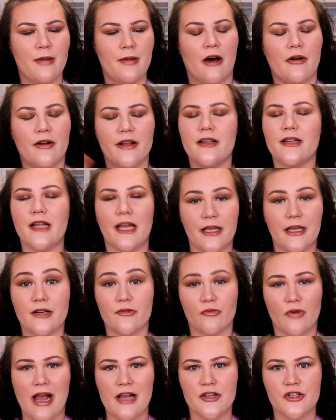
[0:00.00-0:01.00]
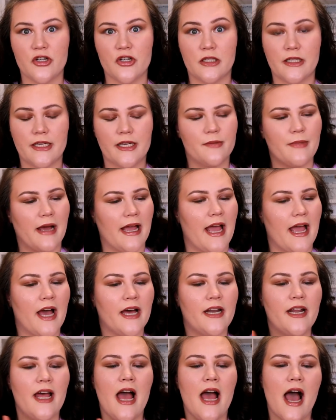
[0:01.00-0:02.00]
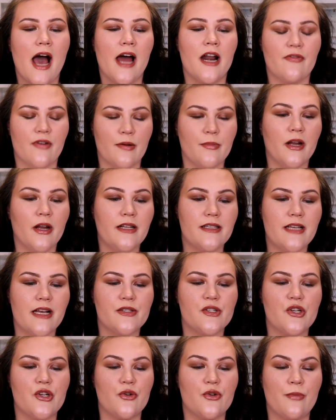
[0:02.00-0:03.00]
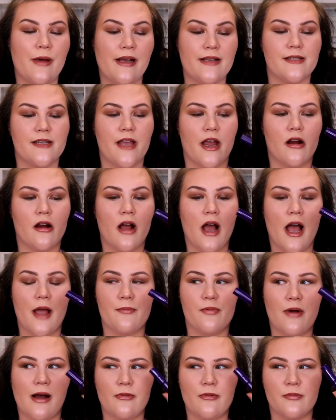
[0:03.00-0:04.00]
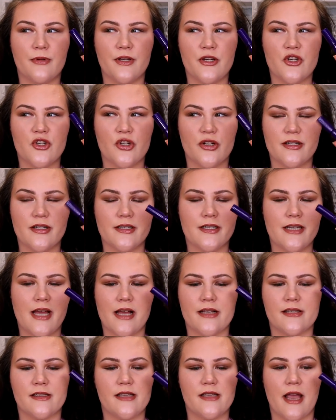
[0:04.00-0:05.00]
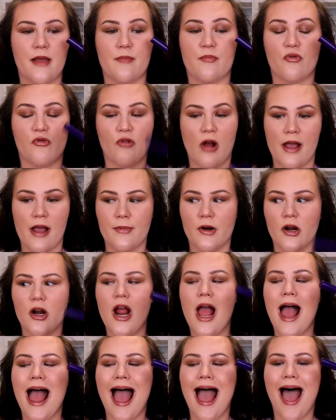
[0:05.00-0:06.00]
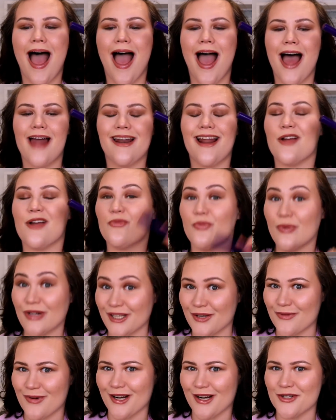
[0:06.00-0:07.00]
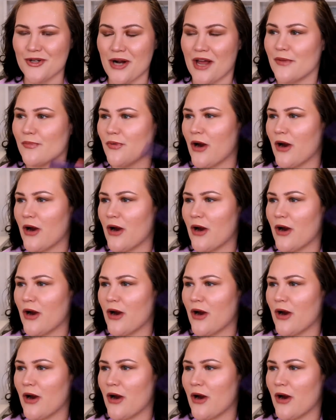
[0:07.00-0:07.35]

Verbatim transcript: about it like rationally in my head, and if I'm going to test a new mascara, I probably shouldn't test a primer. And I really want to try the